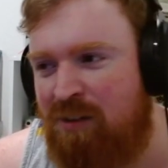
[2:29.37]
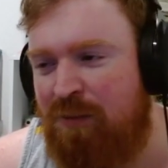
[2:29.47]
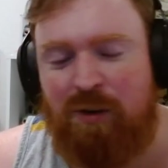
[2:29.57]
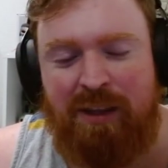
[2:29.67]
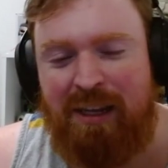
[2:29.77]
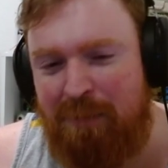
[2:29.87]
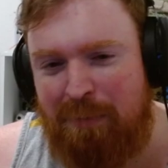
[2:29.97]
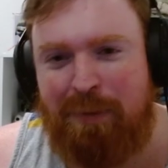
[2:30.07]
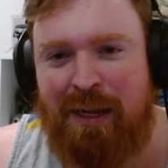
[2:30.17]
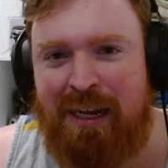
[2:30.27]
So if you're thinking
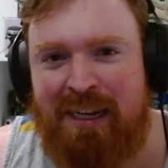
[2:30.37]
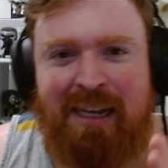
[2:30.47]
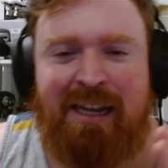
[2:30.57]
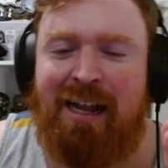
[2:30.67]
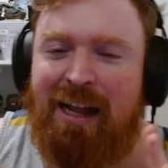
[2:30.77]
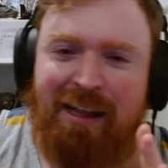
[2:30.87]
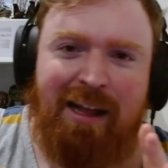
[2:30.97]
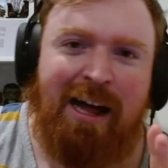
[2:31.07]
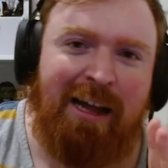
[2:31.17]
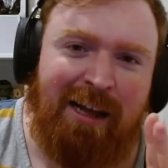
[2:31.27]
about buying it,
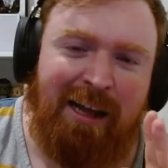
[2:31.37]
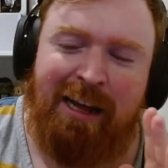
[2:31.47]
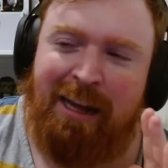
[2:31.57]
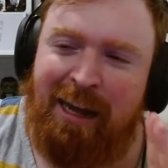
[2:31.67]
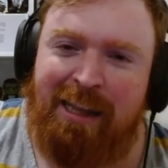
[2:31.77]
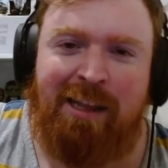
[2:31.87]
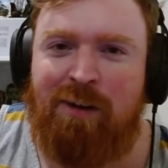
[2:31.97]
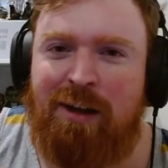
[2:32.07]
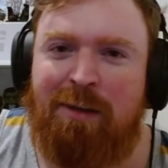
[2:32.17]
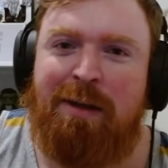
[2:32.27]
I highly
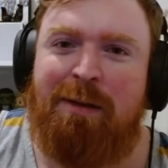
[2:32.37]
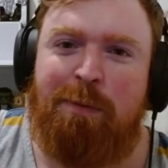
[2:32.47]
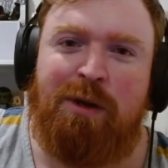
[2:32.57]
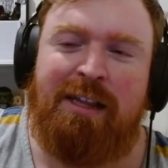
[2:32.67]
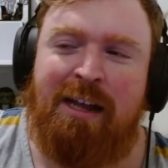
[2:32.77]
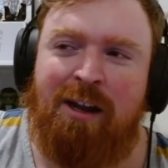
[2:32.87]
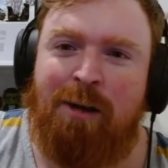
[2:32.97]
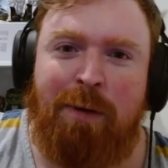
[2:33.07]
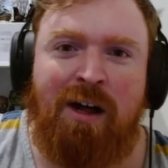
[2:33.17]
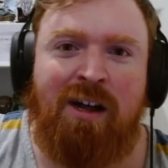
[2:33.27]
recommend putting that
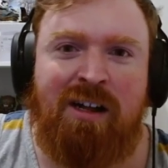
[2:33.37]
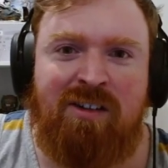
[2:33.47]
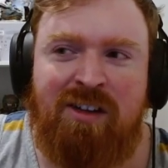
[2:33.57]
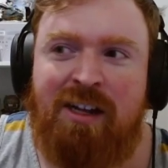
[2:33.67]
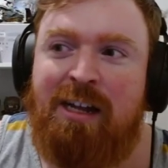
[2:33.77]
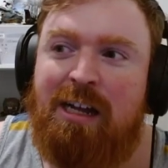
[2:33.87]
on pause.